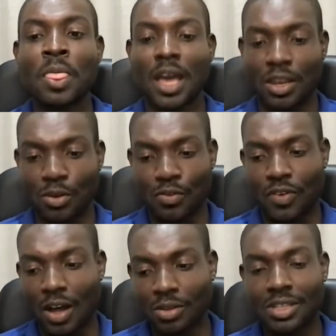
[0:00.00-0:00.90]
and you
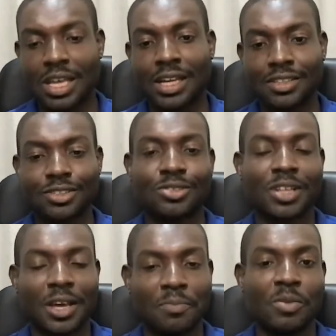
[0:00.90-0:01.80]
follow
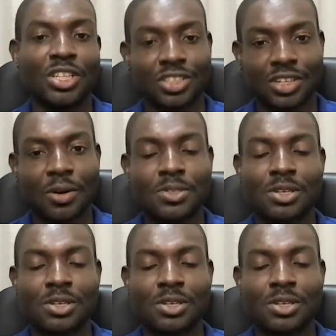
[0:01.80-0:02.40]
that mission up